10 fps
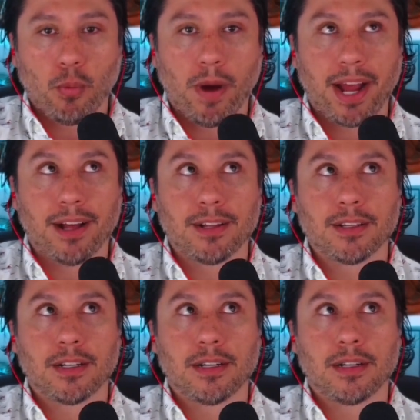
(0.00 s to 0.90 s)
while
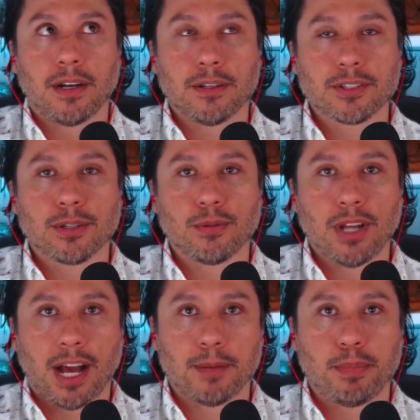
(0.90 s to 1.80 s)
also
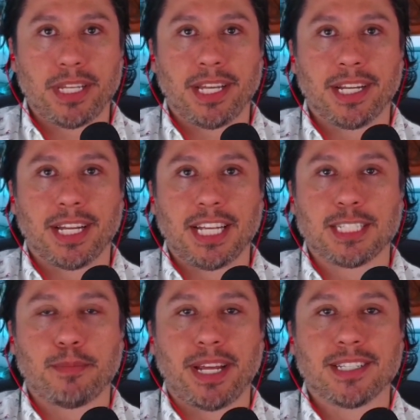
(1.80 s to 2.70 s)
not being a
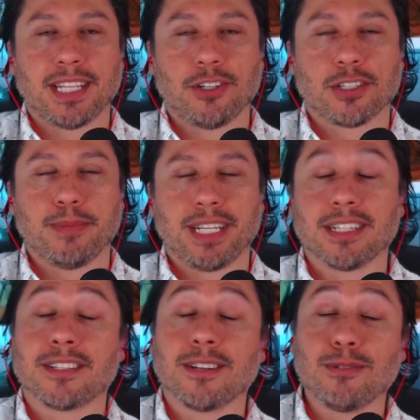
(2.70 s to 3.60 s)
space that just makes
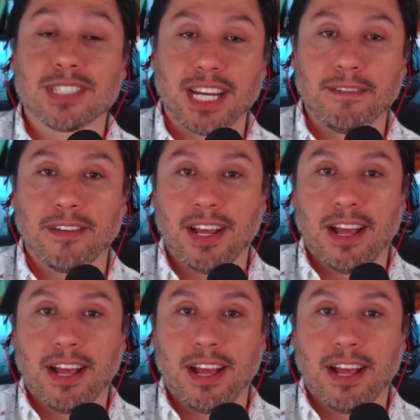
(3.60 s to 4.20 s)
it so safe